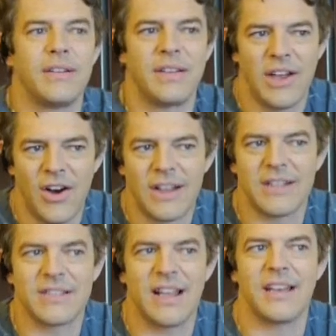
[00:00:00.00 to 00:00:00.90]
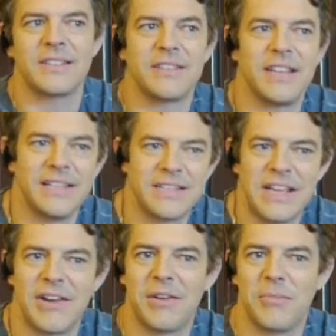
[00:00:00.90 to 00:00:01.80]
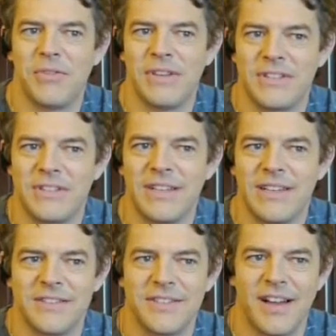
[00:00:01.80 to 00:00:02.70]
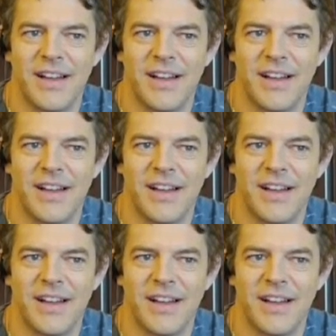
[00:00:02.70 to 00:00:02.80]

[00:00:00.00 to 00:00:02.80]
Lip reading: the audience likes in scary movies is